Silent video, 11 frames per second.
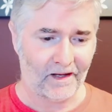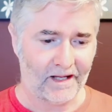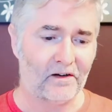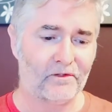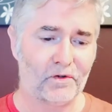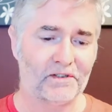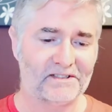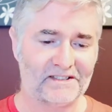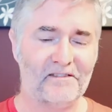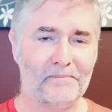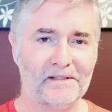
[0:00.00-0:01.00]
And of course,
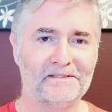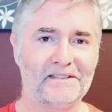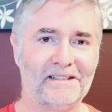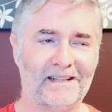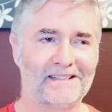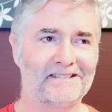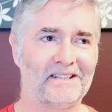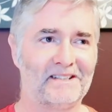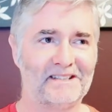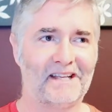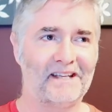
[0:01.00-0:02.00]
Steve Bisley, like I said,
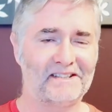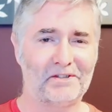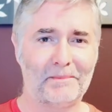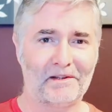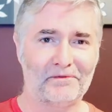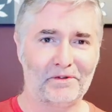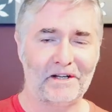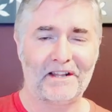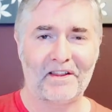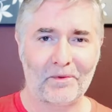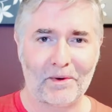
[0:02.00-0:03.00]
I sat next to him at the footy
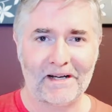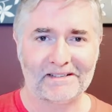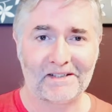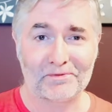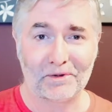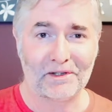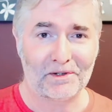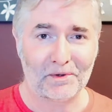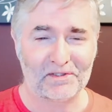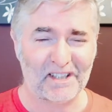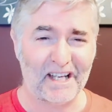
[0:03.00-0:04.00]
the other week, so it was really
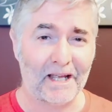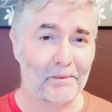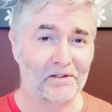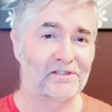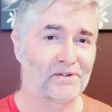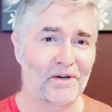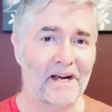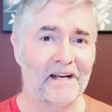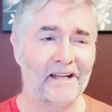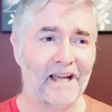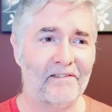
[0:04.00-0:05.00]
cool seeing him on
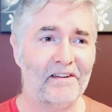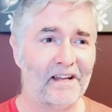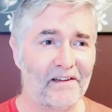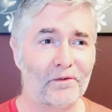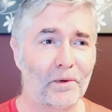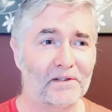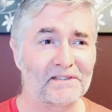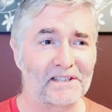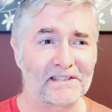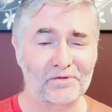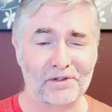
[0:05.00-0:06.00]
screen. Even if it was
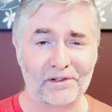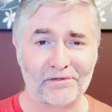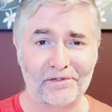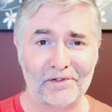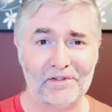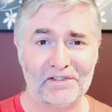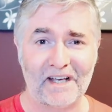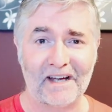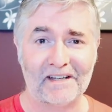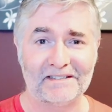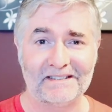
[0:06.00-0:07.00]
just for a few
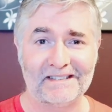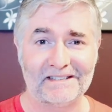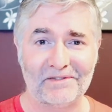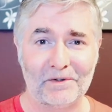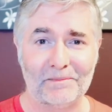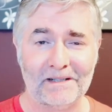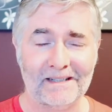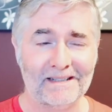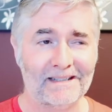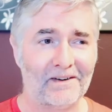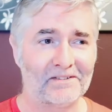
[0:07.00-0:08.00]
seconds in this film,
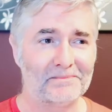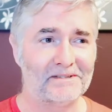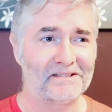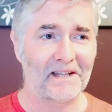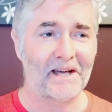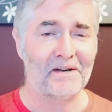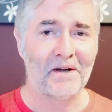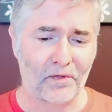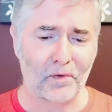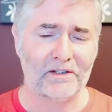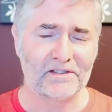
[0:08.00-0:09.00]
I was misled. I
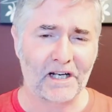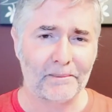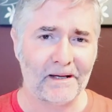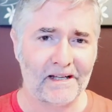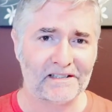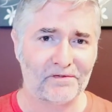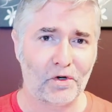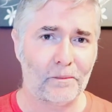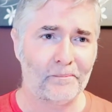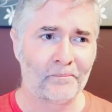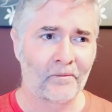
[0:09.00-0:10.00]
thought he was going to be in this
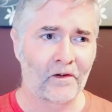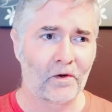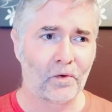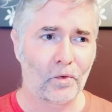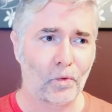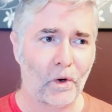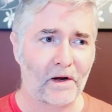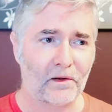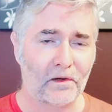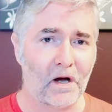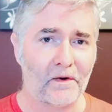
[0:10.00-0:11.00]
film quite
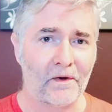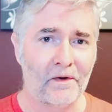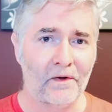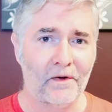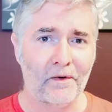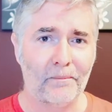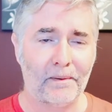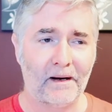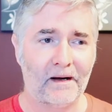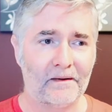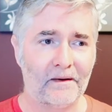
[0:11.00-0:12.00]
a lot,
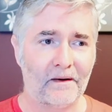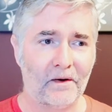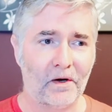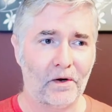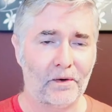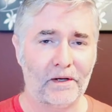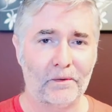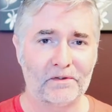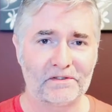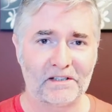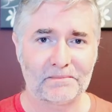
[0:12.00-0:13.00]
but no, he
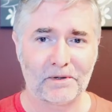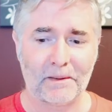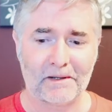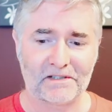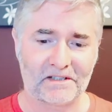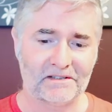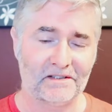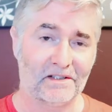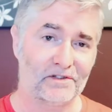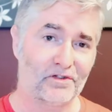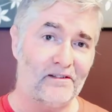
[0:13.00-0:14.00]
was just pretty much just
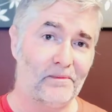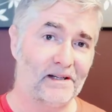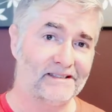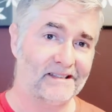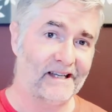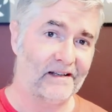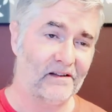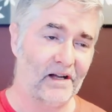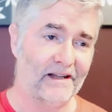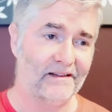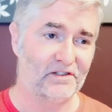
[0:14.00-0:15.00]
in a drive by scene,
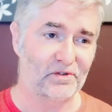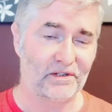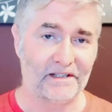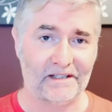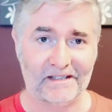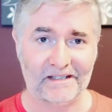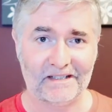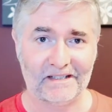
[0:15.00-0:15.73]
like literally.